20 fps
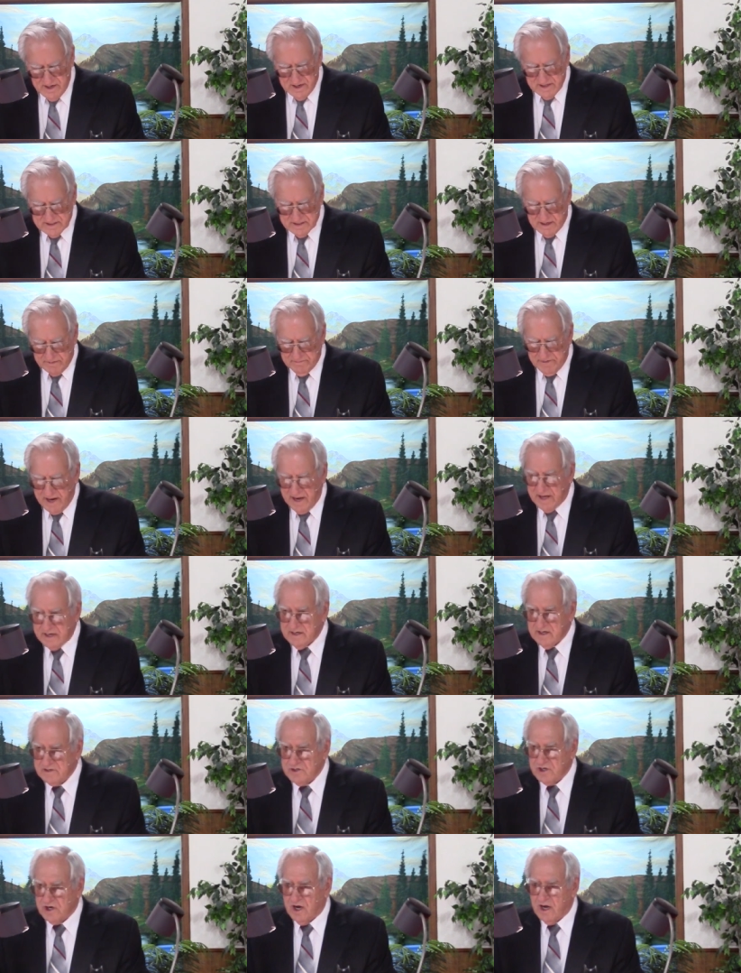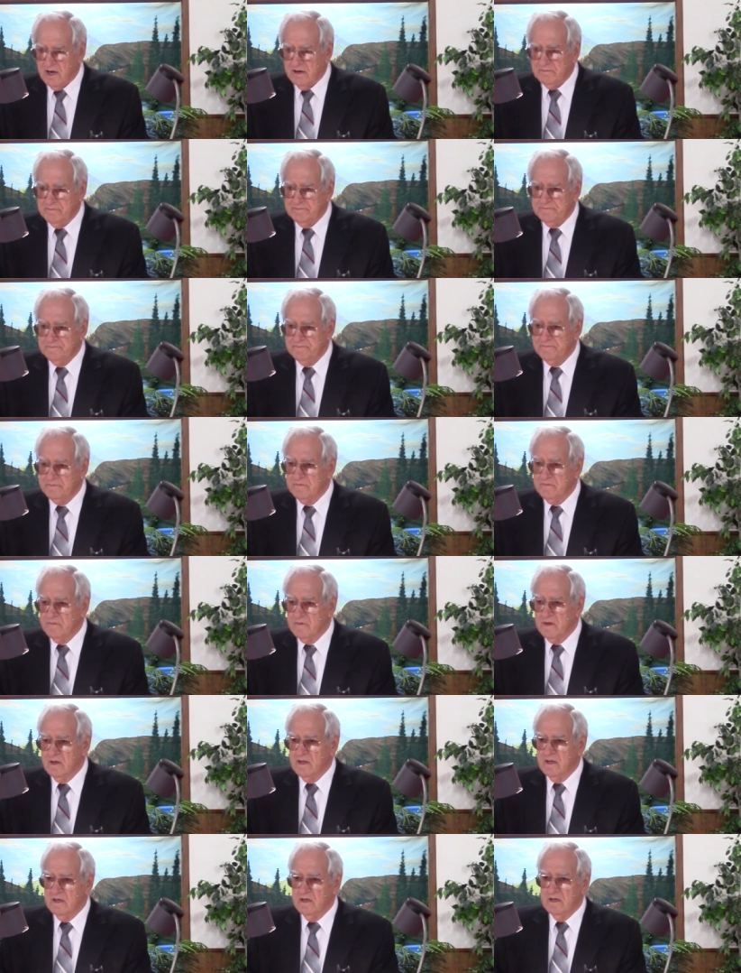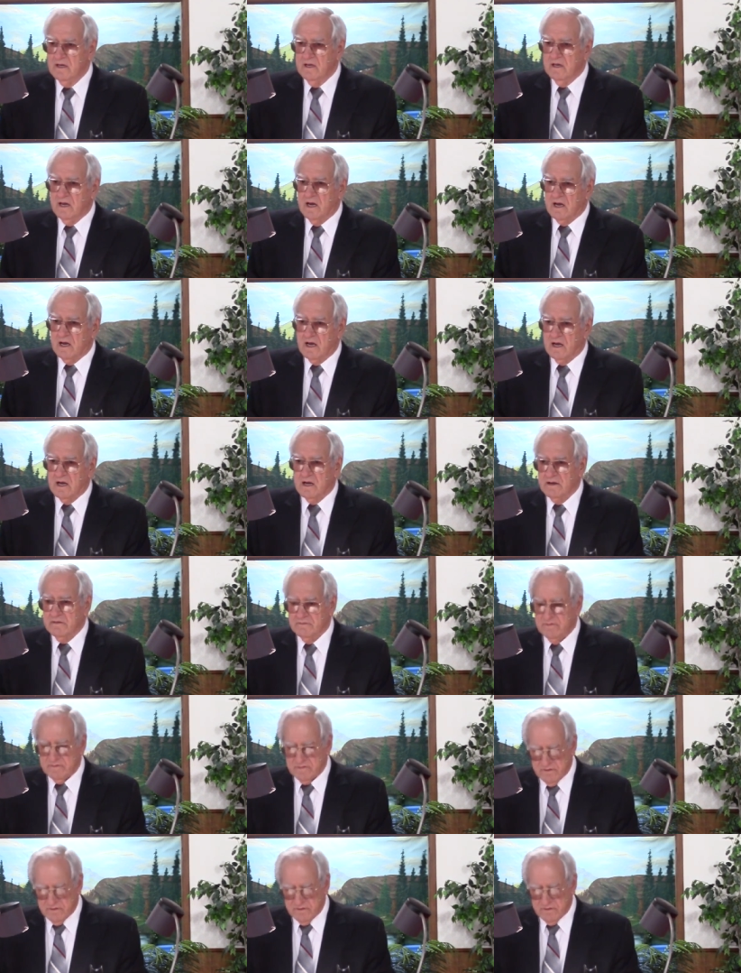Some had a job. Uh,